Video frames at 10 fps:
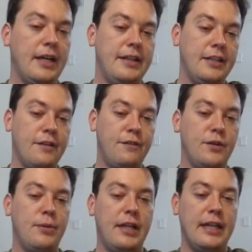I think if
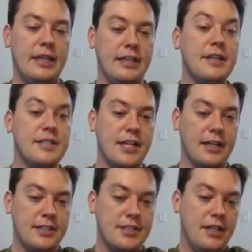you play
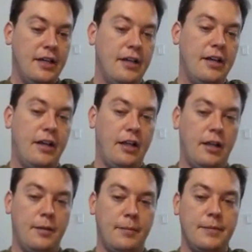e6,
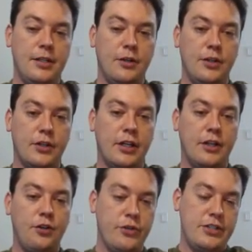you're going
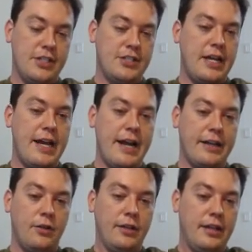to close this
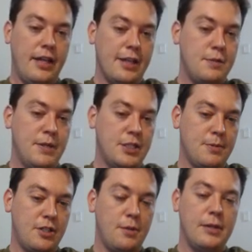diagonal, and then this
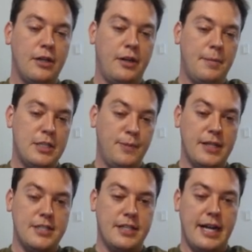bishop's going to be on a
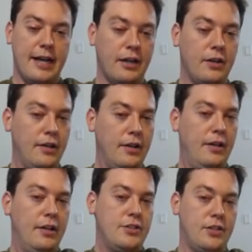misplaced diagonal.
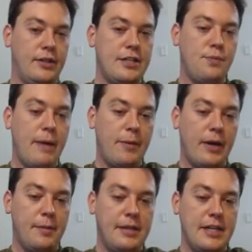So that's my
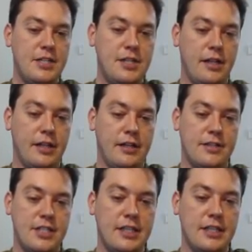recommendation,
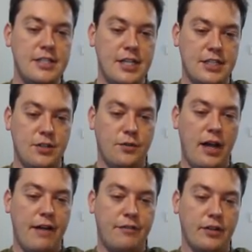e6
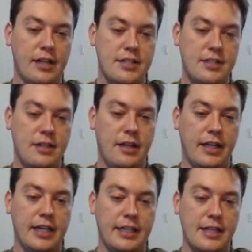after this
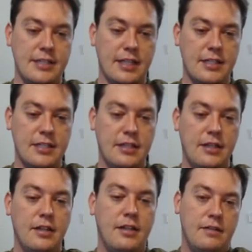and against this.
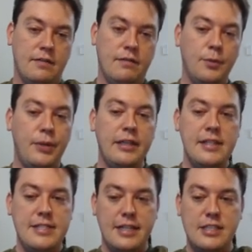You play
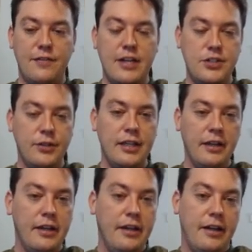e6
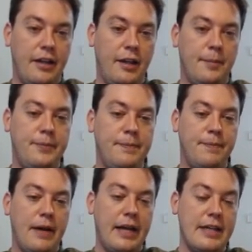eventually.
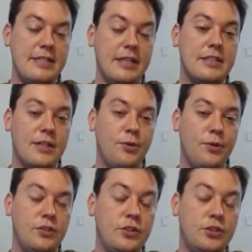I guess
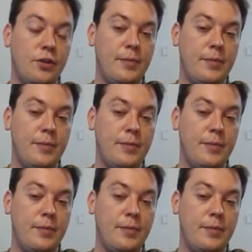you're sort of